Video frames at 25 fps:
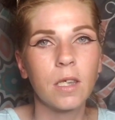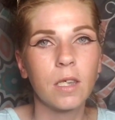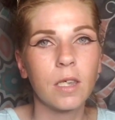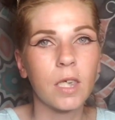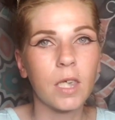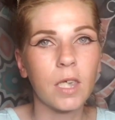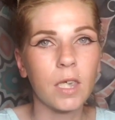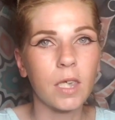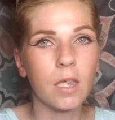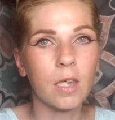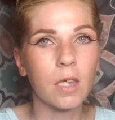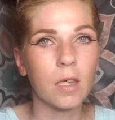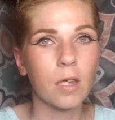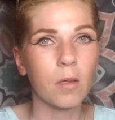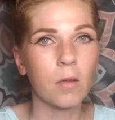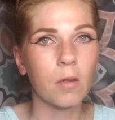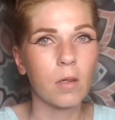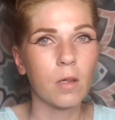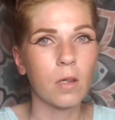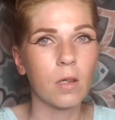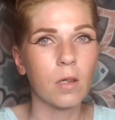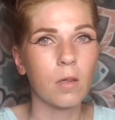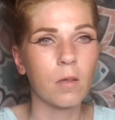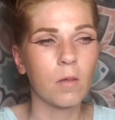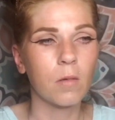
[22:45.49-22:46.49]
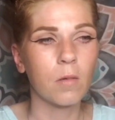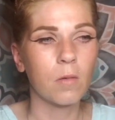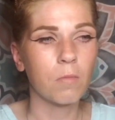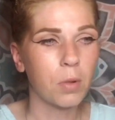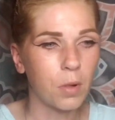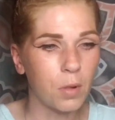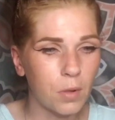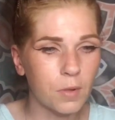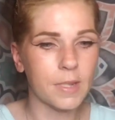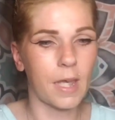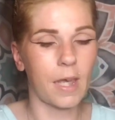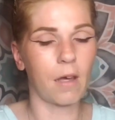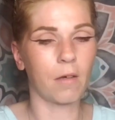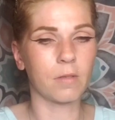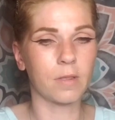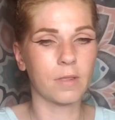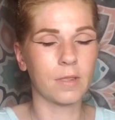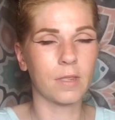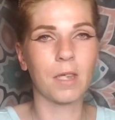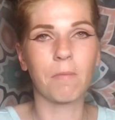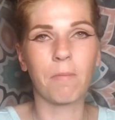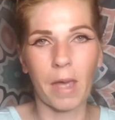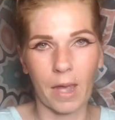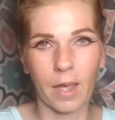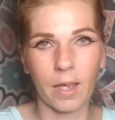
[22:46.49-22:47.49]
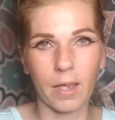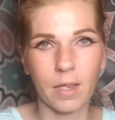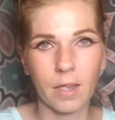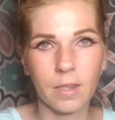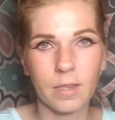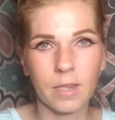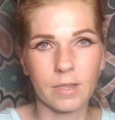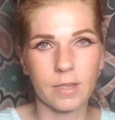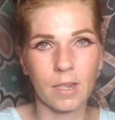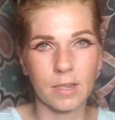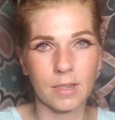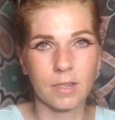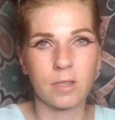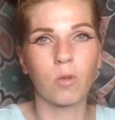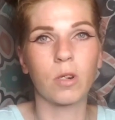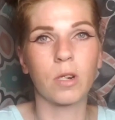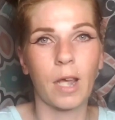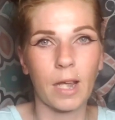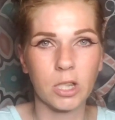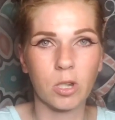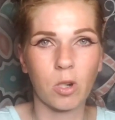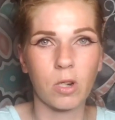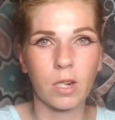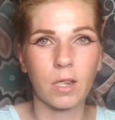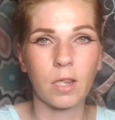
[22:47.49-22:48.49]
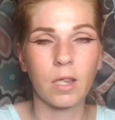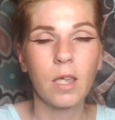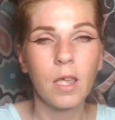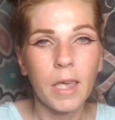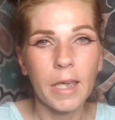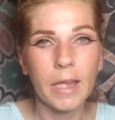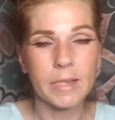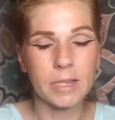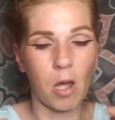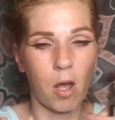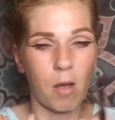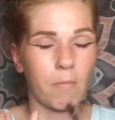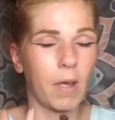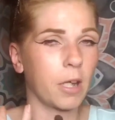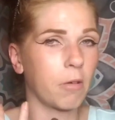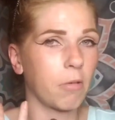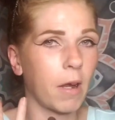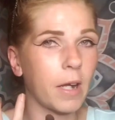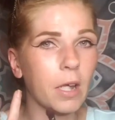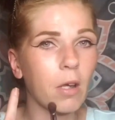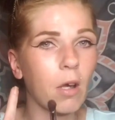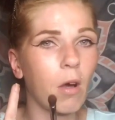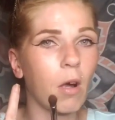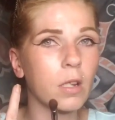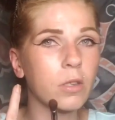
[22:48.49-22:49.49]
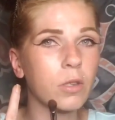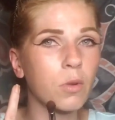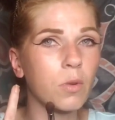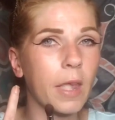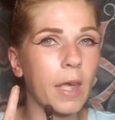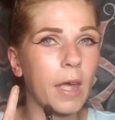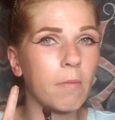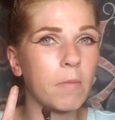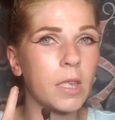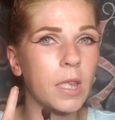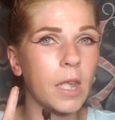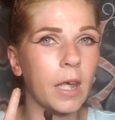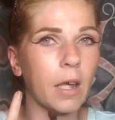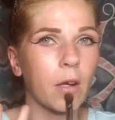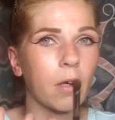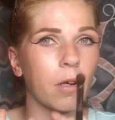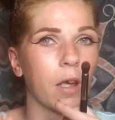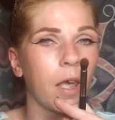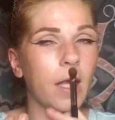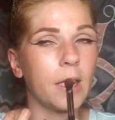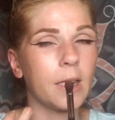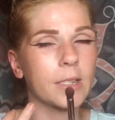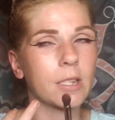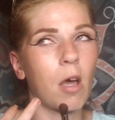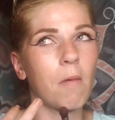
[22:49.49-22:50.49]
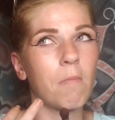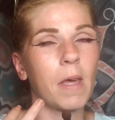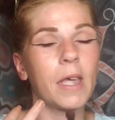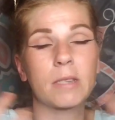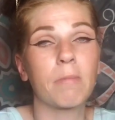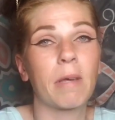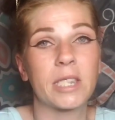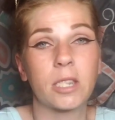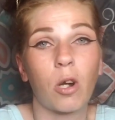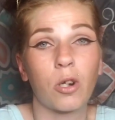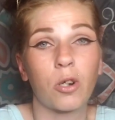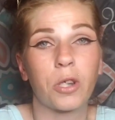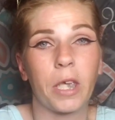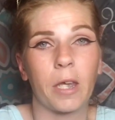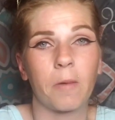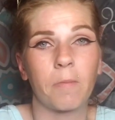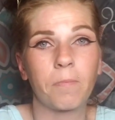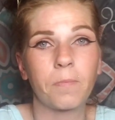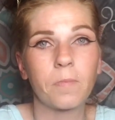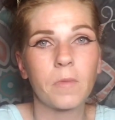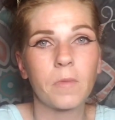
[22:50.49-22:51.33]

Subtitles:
He pulls out the bag that says DoorDash on it. It's got my credit card through them in there, and it's my starter kit.